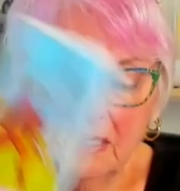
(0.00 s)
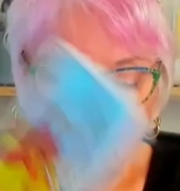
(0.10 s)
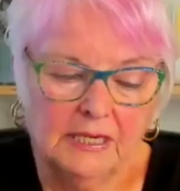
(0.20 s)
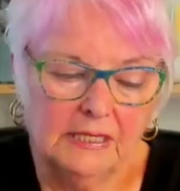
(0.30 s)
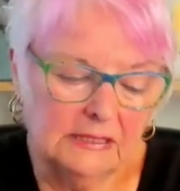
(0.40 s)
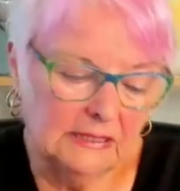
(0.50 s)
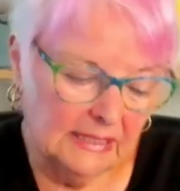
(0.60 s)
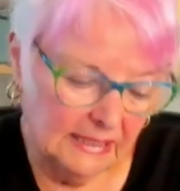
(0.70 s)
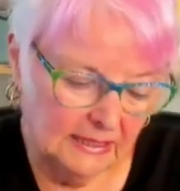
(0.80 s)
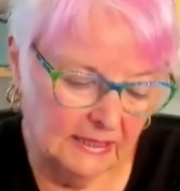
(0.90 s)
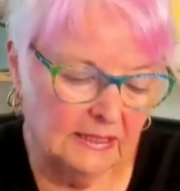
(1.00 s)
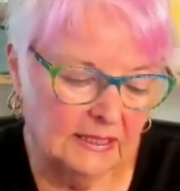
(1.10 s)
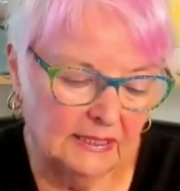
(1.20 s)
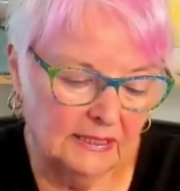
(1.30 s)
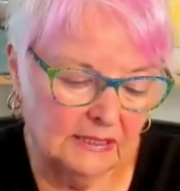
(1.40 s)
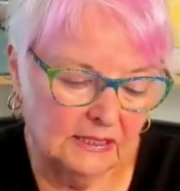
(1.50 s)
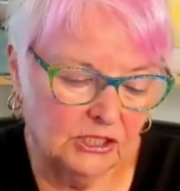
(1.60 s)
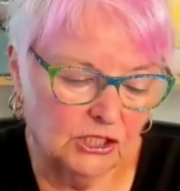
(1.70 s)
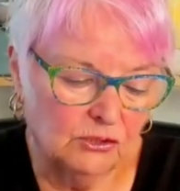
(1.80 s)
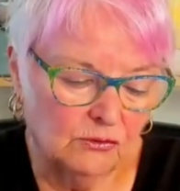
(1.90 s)
And underneath it is the
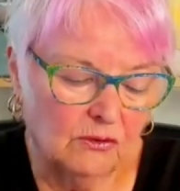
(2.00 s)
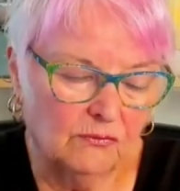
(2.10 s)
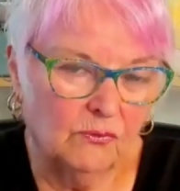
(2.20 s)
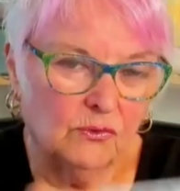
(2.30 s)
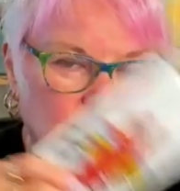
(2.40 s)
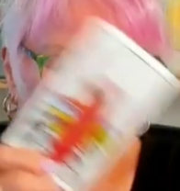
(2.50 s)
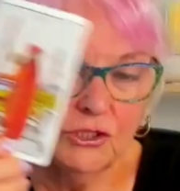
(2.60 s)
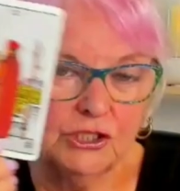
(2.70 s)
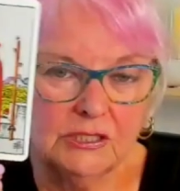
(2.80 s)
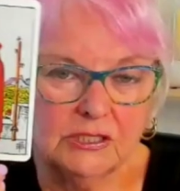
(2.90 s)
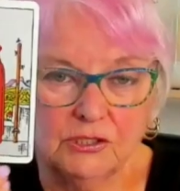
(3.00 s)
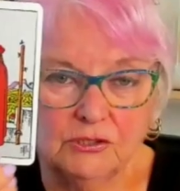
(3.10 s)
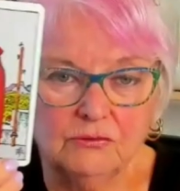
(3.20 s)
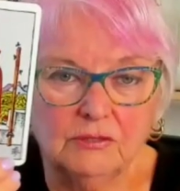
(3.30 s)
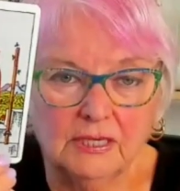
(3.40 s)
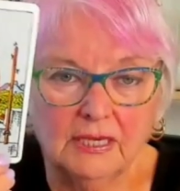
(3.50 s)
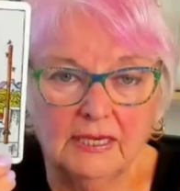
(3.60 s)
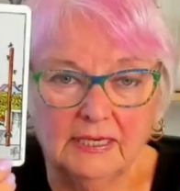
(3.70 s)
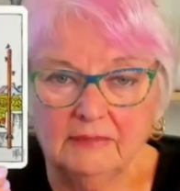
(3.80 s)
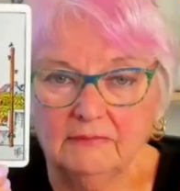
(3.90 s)
Two of Wands, which is you,
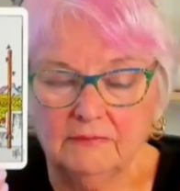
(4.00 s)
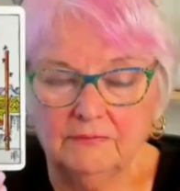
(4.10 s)
again,